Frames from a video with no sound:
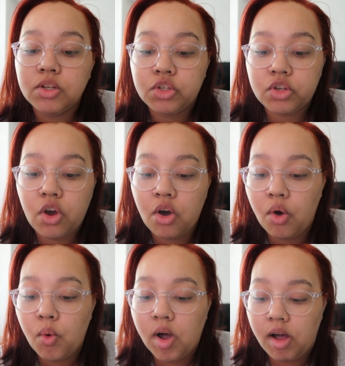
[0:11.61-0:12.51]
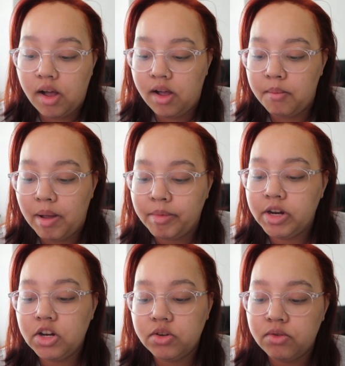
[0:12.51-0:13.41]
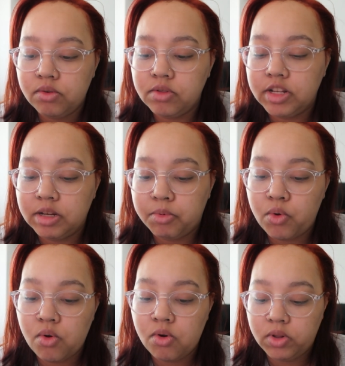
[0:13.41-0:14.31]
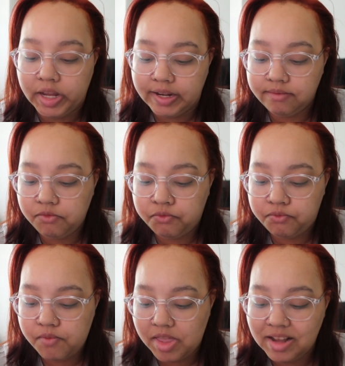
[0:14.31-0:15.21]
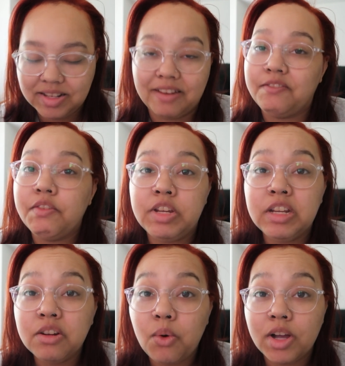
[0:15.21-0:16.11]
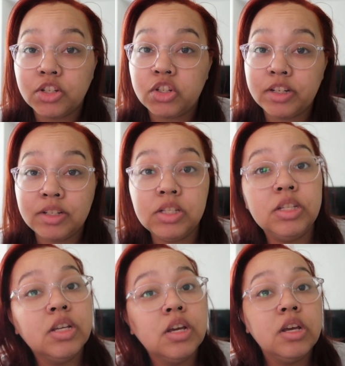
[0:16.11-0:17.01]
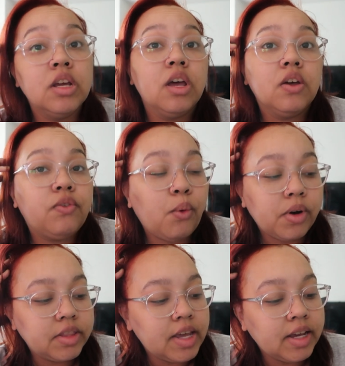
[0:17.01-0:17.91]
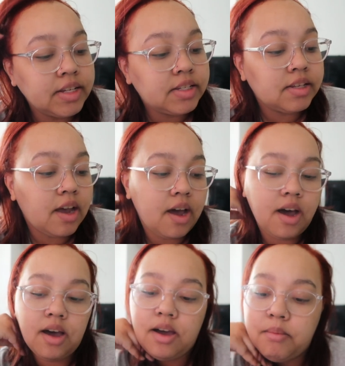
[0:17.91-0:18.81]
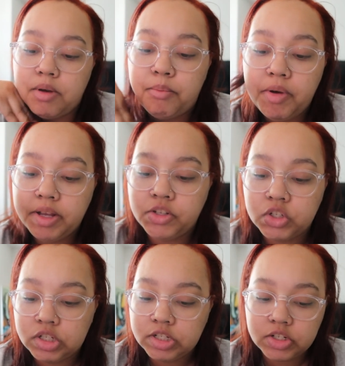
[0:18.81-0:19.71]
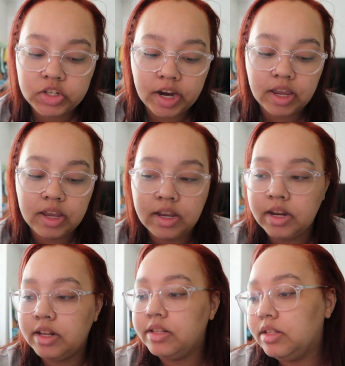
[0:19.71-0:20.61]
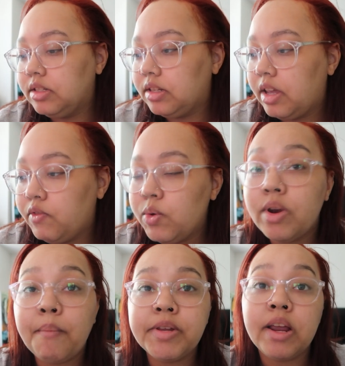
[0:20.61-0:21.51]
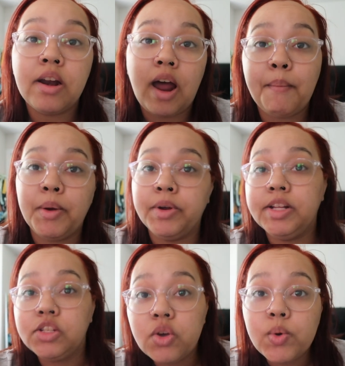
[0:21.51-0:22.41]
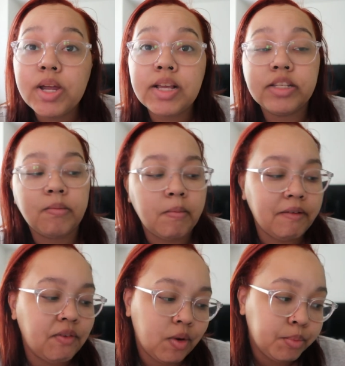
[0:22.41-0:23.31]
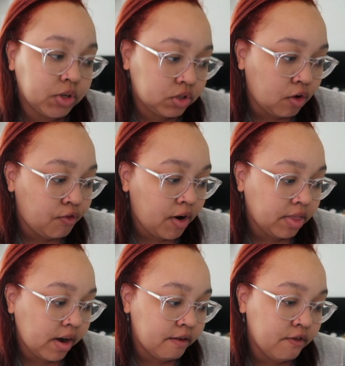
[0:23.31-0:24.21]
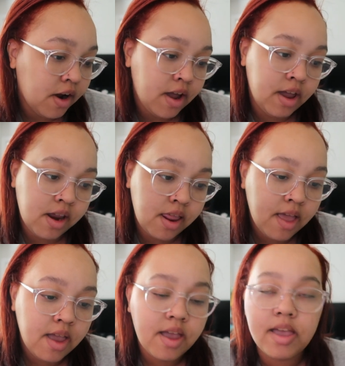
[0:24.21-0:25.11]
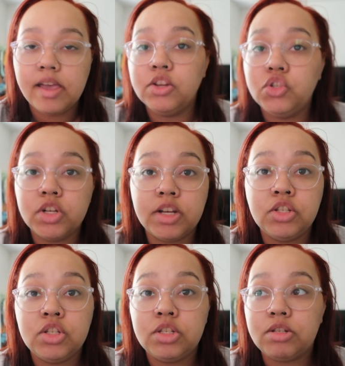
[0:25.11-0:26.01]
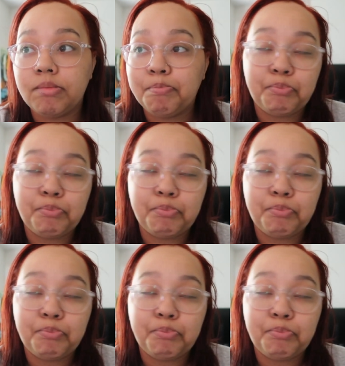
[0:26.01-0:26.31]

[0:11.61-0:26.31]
So, um, I'm gonna do the typical, like, I think it's like 15 questions for this, um, but it's just to check in and give you an update on how my reading's going, some of my favorite books so far that I've read, and just